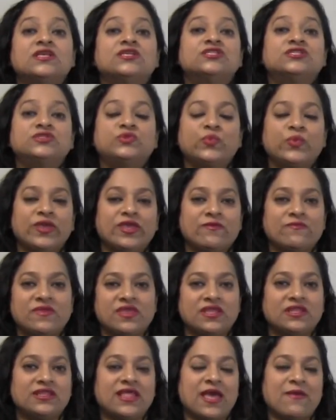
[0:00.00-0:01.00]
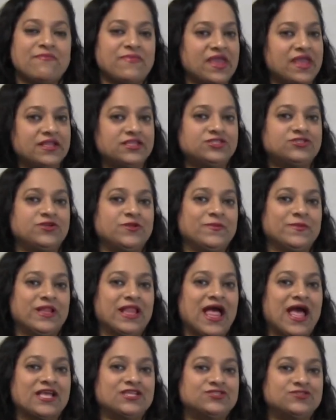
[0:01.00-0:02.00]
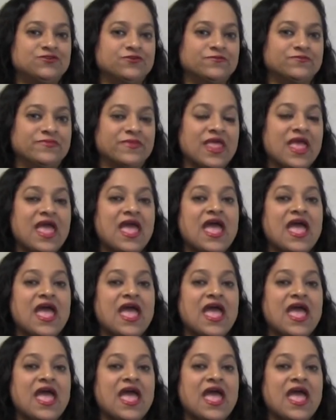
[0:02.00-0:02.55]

swim in that mainstream classroom.